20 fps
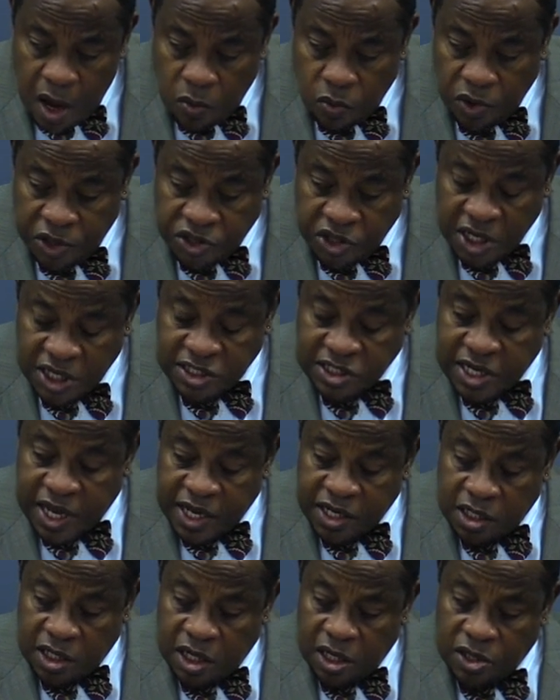With this
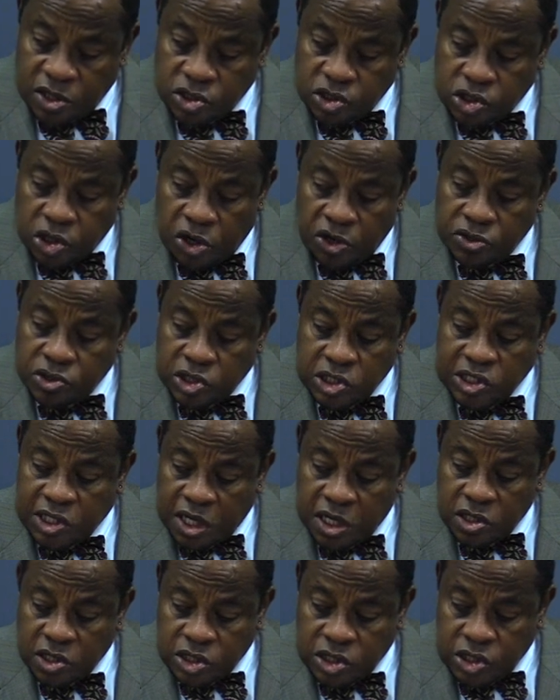idea, the church is
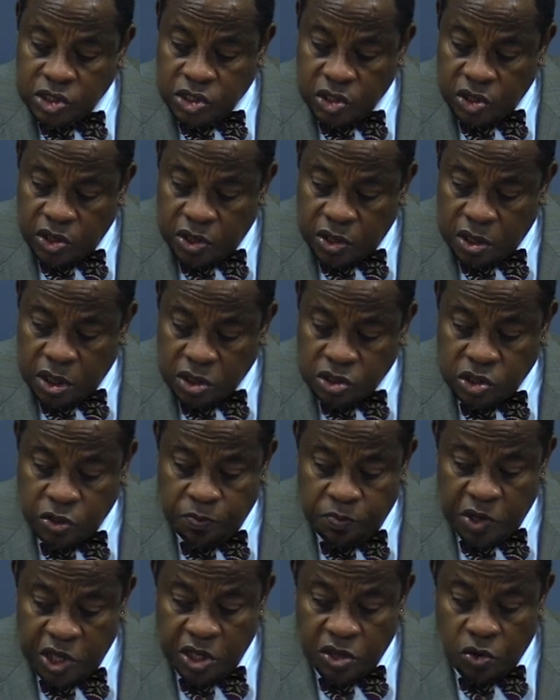understood to
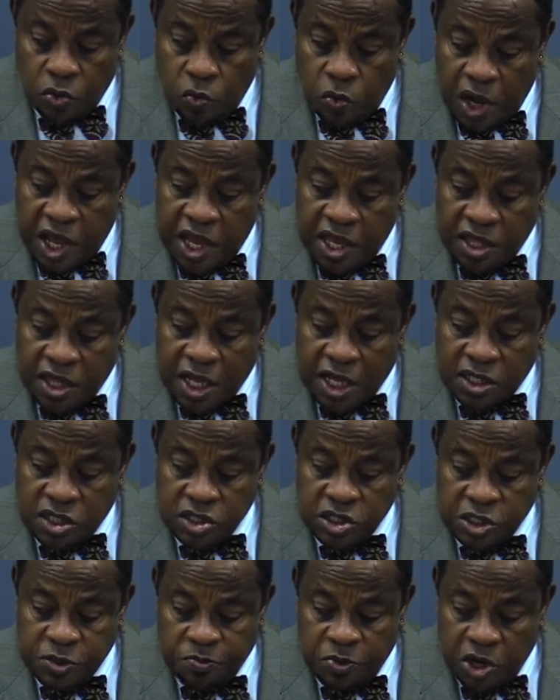be the way that
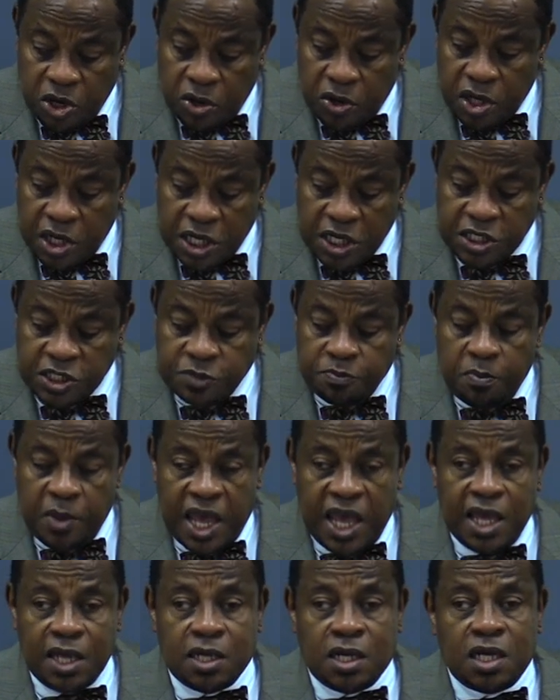the Spirit is
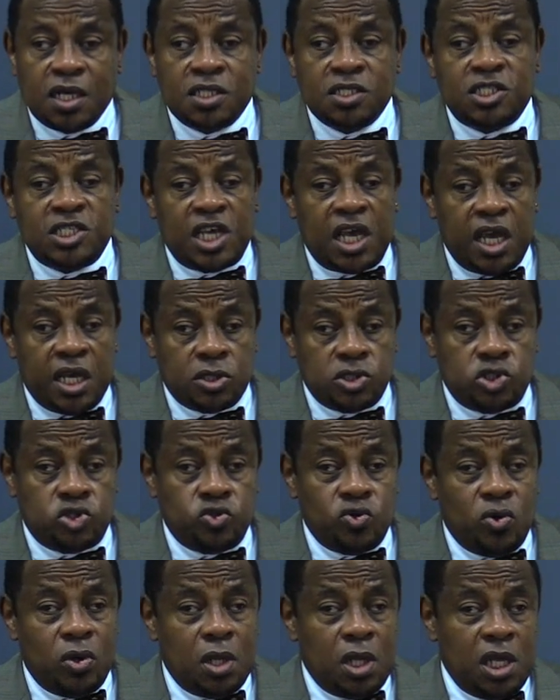made
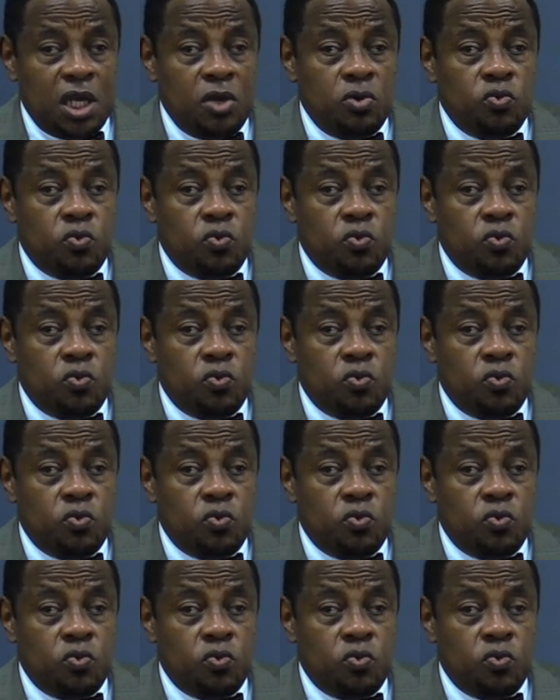contextually